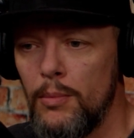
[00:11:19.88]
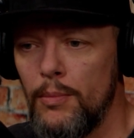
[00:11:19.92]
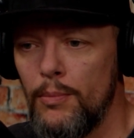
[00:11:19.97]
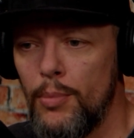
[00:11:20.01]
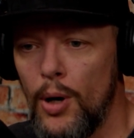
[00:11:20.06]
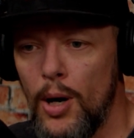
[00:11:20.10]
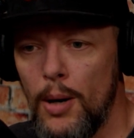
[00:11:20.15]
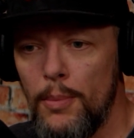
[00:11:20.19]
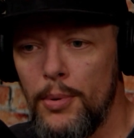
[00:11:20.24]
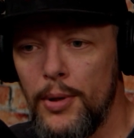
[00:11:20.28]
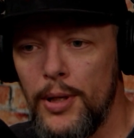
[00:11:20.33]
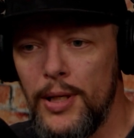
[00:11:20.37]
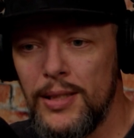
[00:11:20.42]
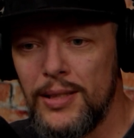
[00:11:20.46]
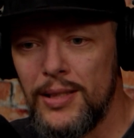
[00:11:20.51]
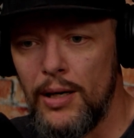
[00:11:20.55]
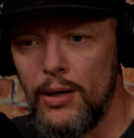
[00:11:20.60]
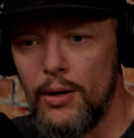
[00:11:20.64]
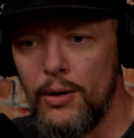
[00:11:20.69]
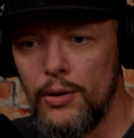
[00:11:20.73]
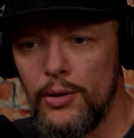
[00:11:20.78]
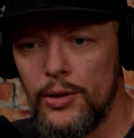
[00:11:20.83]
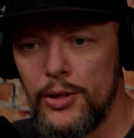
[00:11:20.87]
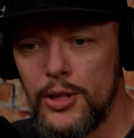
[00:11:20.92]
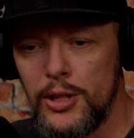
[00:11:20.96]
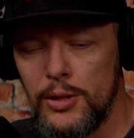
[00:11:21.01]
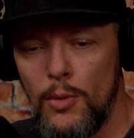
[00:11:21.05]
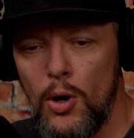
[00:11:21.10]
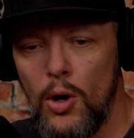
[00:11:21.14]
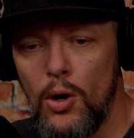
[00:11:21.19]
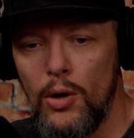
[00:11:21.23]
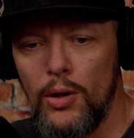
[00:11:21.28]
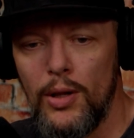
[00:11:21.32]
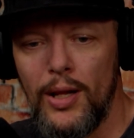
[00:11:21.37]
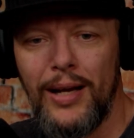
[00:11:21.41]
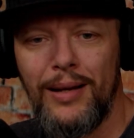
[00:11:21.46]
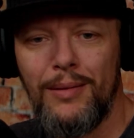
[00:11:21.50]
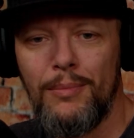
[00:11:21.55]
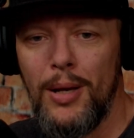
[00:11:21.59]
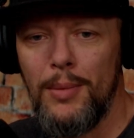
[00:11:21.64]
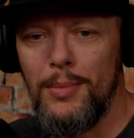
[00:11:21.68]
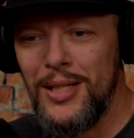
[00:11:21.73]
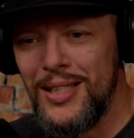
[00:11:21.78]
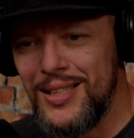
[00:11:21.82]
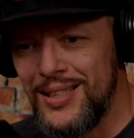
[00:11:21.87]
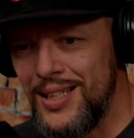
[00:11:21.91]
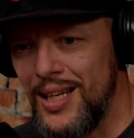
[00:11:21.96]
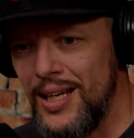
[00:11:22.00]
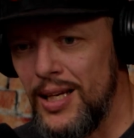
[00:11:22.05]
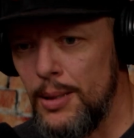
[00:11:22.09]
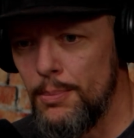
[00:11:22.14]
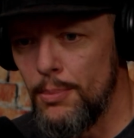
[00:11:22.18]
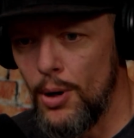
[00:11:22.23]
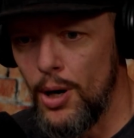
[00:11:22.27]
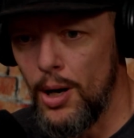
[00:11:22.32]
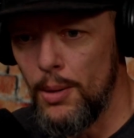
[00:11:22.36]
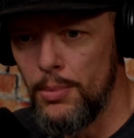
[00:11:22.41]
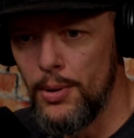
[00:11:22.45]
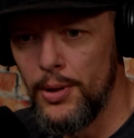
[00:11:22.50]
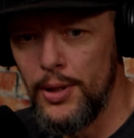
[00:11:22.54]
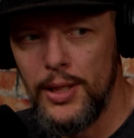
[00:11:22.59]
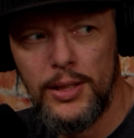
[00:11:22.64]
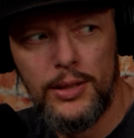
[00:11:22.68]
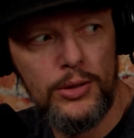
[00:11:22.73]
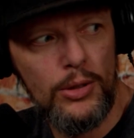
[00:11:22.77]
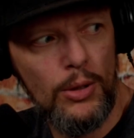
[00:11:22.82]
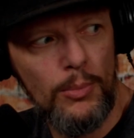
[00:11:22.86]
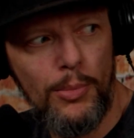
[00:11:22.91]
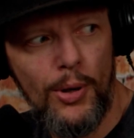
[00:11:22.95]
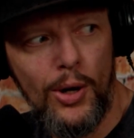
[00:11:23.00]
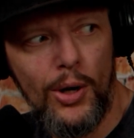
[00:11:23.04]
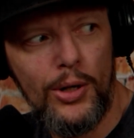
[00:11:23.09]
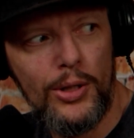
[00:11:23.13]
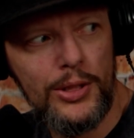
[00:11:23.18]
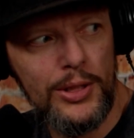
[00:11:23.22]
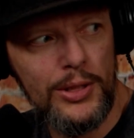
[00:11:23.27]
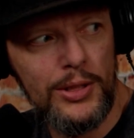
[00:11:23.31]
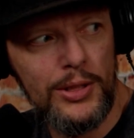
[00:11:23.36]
properties that are small, like maybe city properties or parks